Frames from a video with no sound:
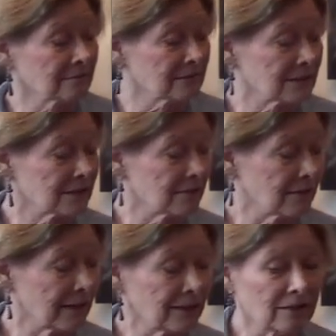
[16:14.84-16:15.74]
So
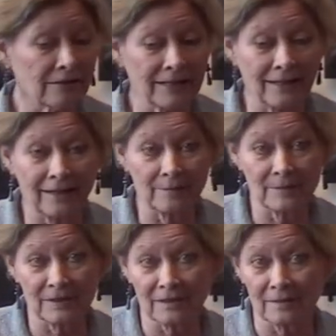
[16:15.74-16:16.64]
I got up
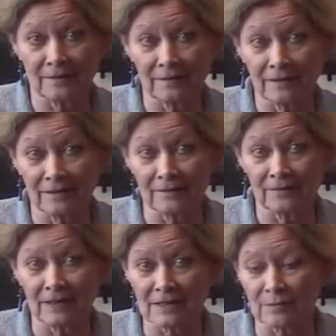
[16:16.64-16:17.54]
to the
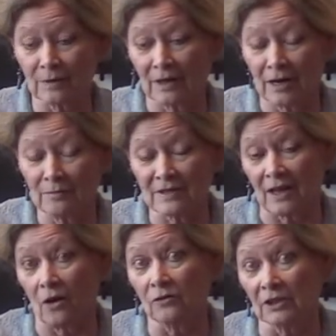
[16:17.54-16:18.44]
fence, where I was
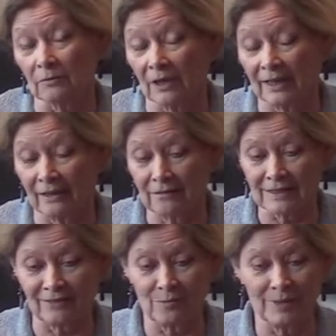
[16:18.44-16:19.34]
the only one now, because
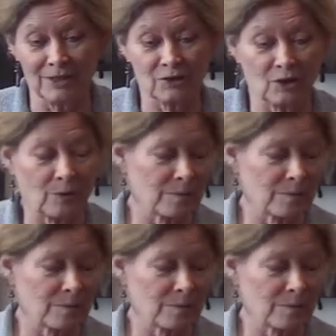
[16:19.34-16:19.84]
everybody had turned away.